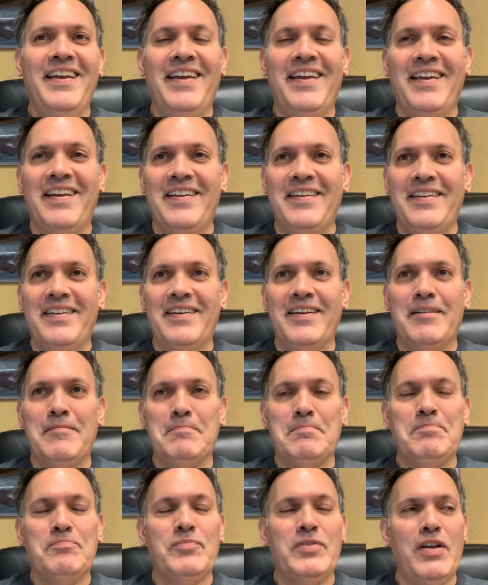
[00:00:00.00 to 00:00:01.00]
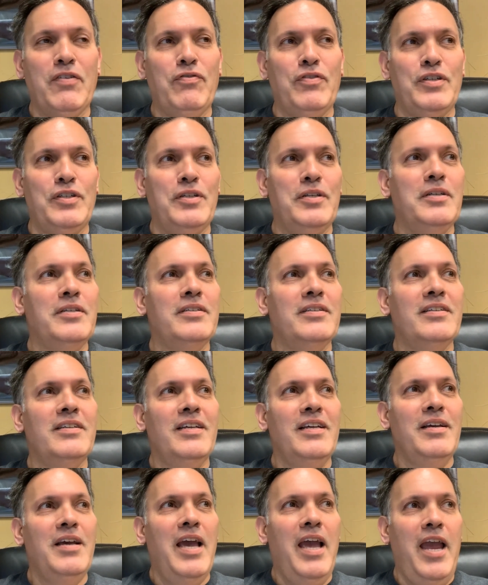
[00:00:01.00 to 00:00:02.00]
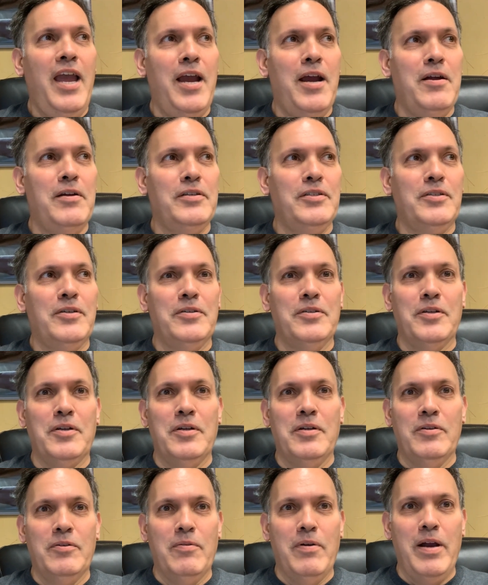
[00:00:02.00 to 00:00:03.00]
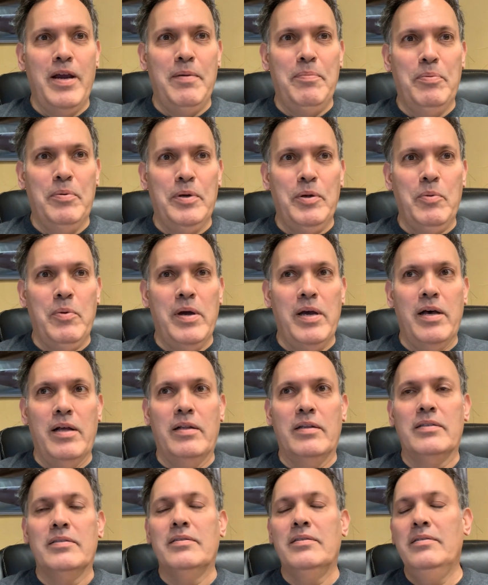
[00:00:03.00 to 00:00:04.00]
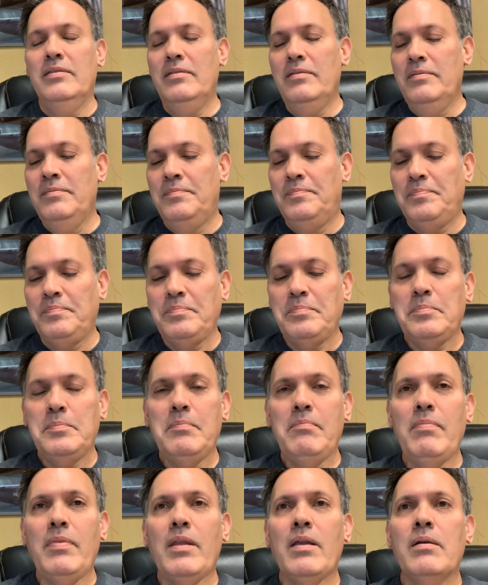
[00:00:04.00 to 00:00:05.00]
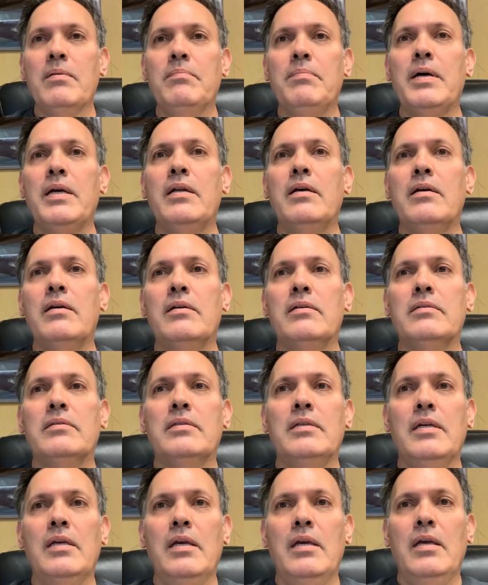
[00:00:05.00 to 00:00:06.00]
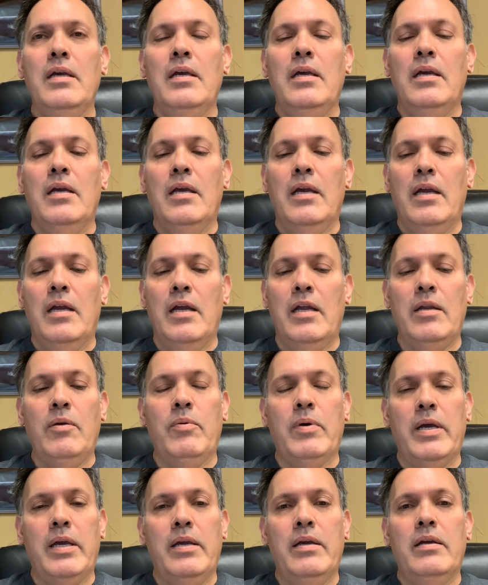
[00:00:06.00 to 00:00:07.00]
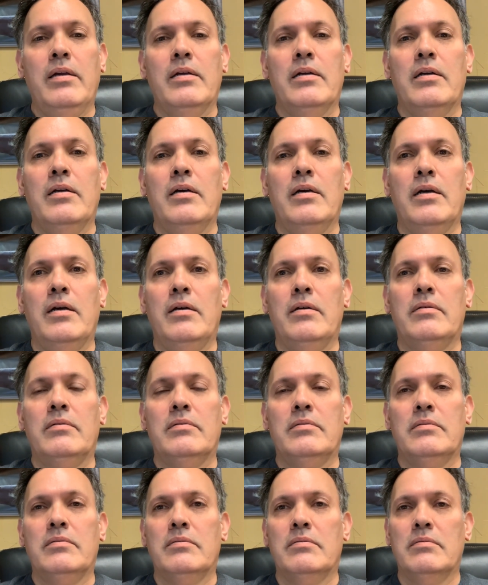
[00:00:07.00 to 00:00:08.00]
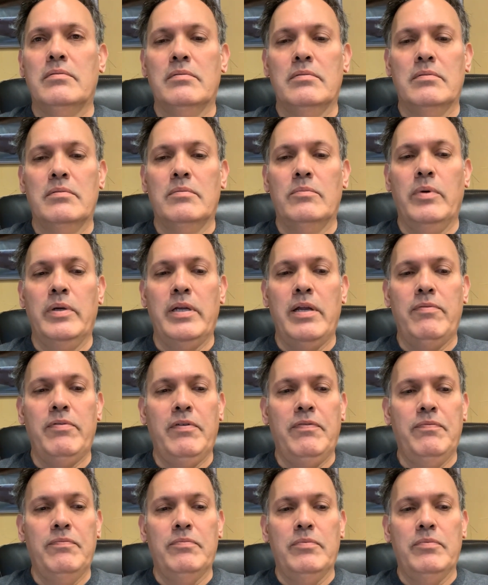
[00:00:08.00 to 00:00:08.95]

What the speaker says: And definitely hair is starting to gray pretty well. But anyway, we never